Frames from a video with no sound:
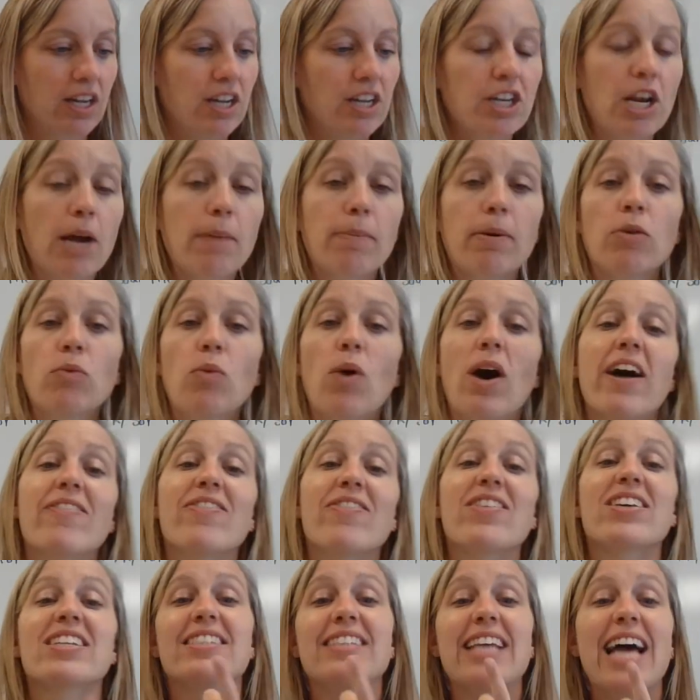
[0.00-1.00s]
Number 1,
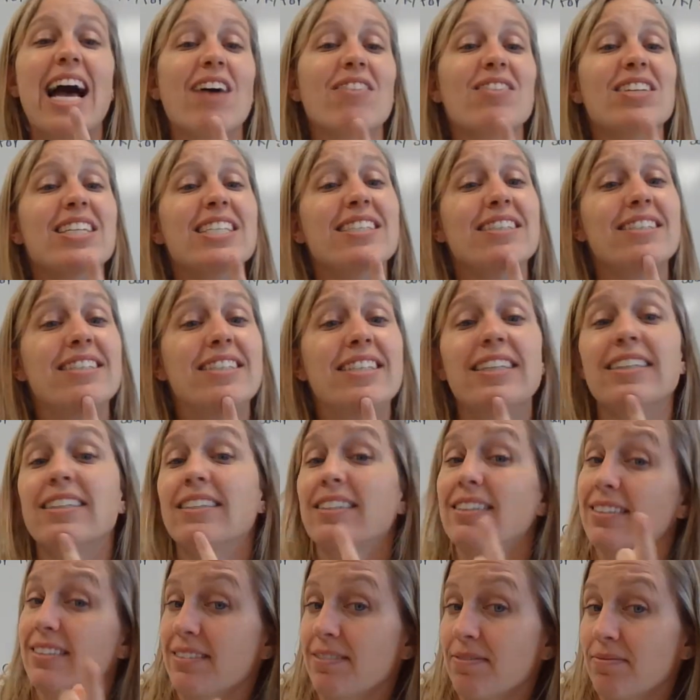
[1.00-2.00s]
the sound is D.
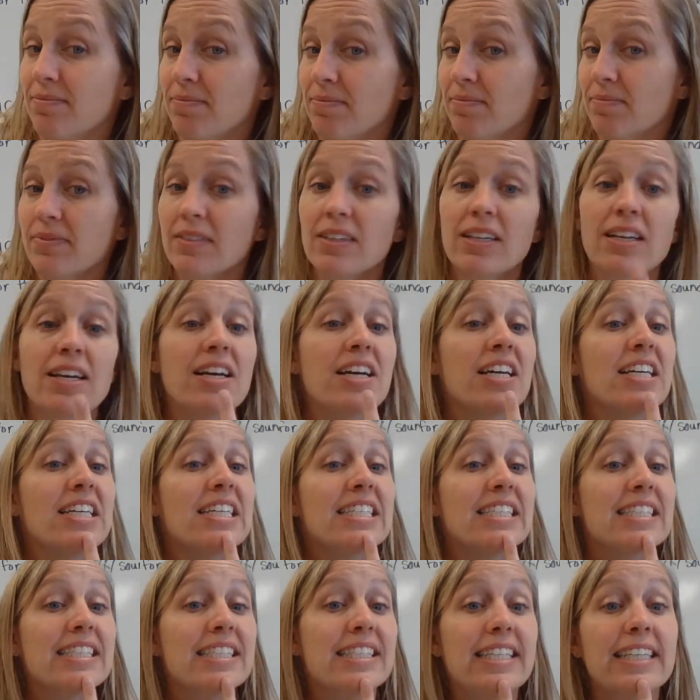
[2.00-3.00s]

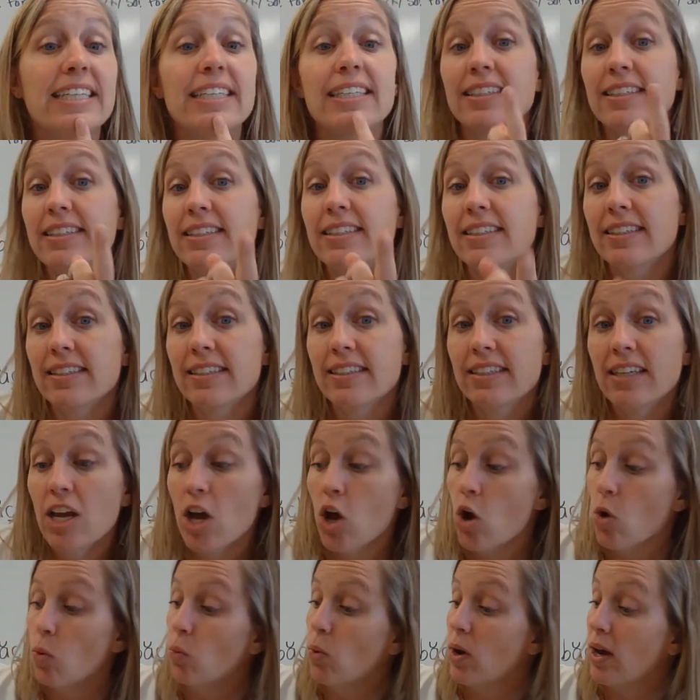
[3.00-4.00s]
D.
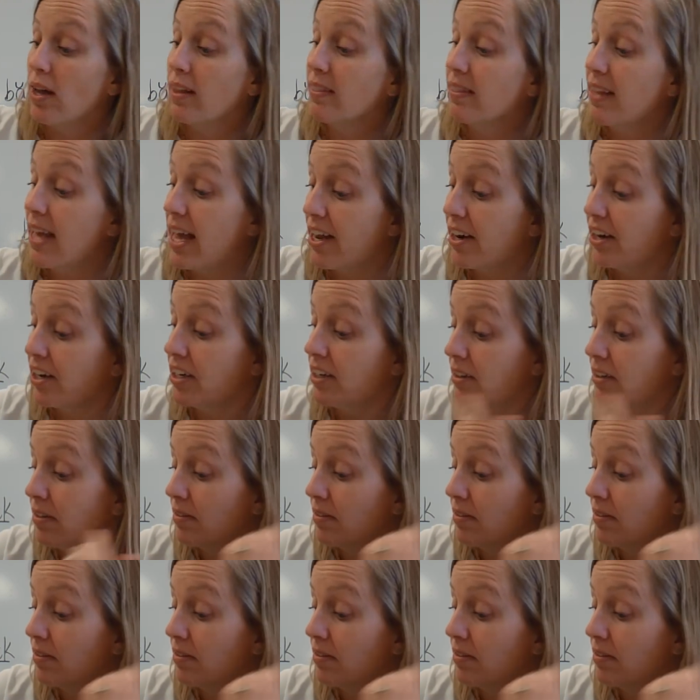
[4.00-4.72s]
What letter?